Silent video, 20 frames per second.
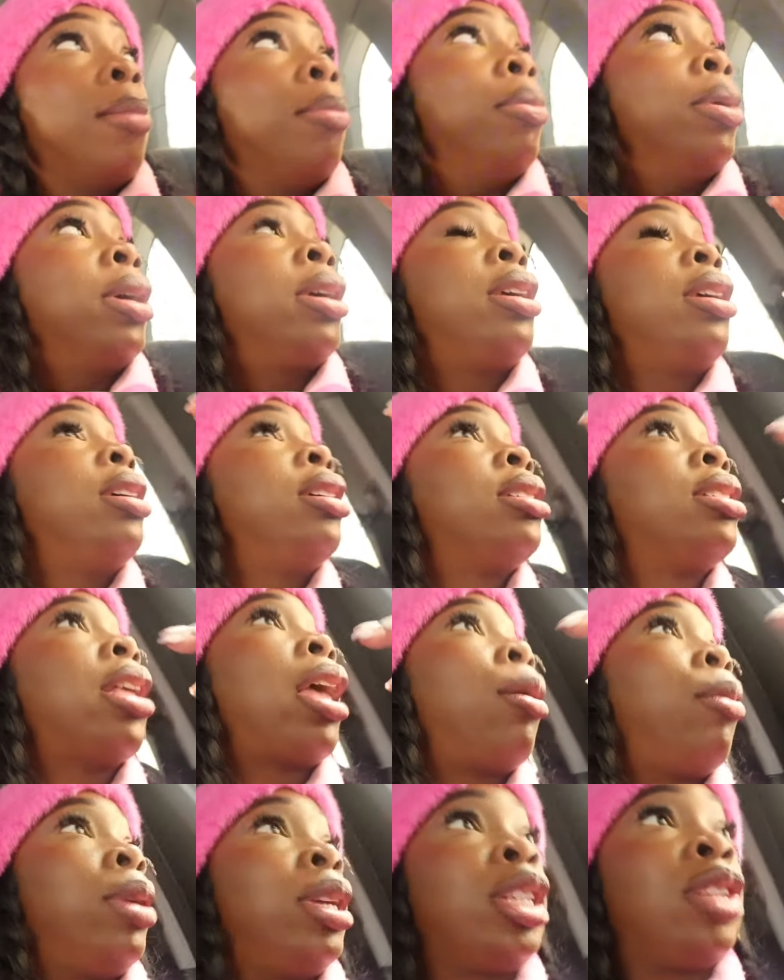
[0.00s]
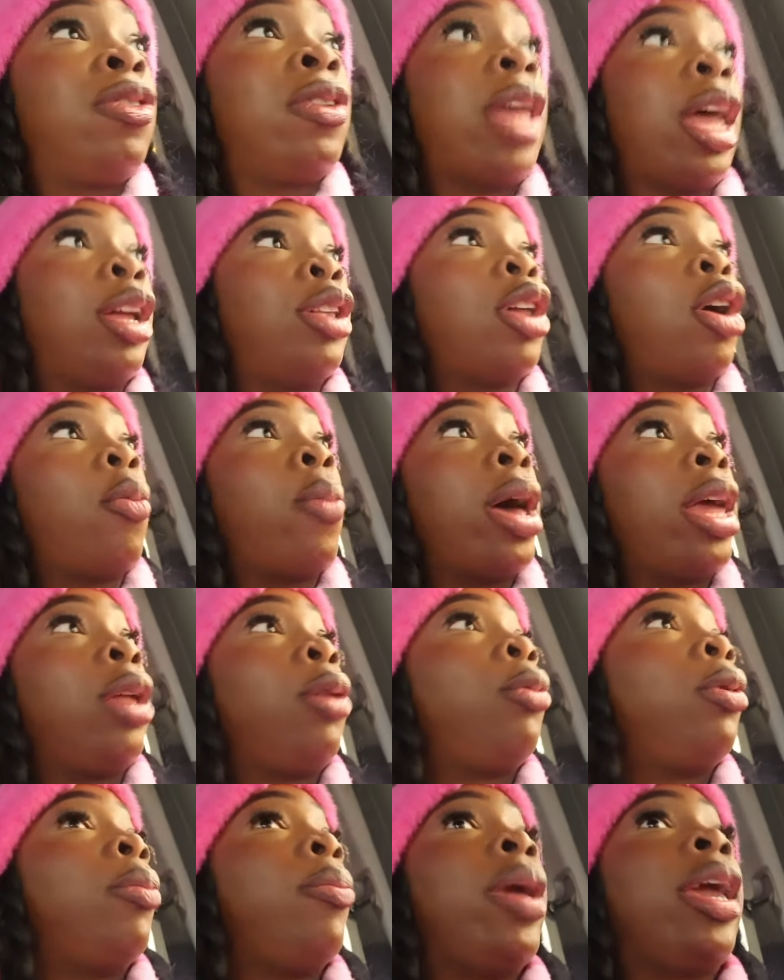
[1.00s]
Because like we just feel like
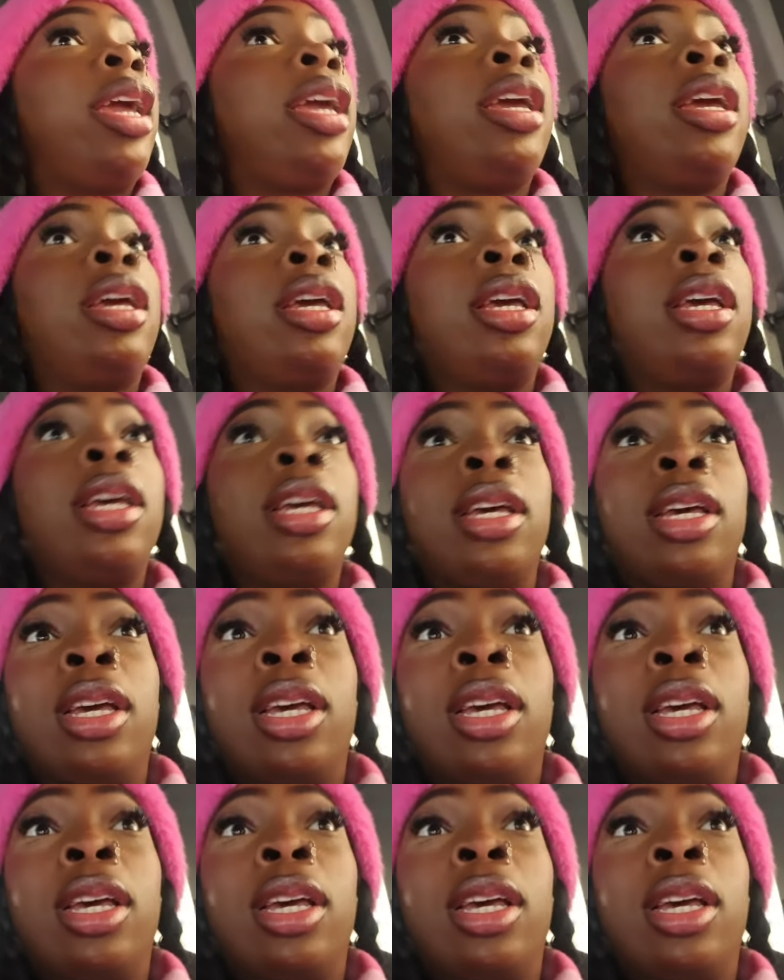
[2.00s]
nobody would make it